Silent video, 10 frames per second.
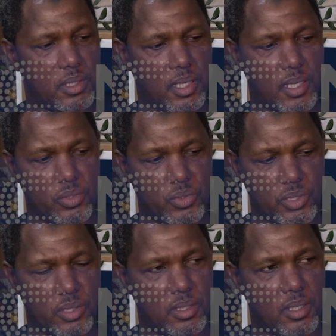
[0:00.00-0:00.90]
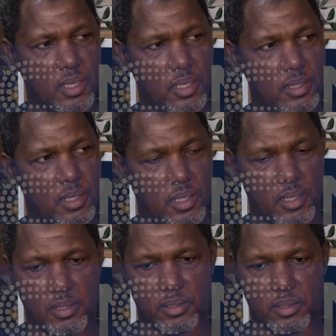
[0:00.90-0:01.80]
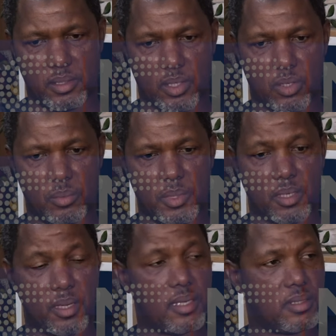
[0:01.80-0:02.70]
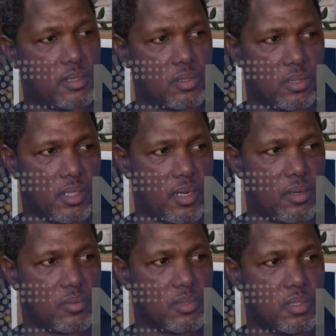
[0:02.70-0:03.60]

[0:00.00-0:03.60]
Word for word: in the country and the economic realities on the ground.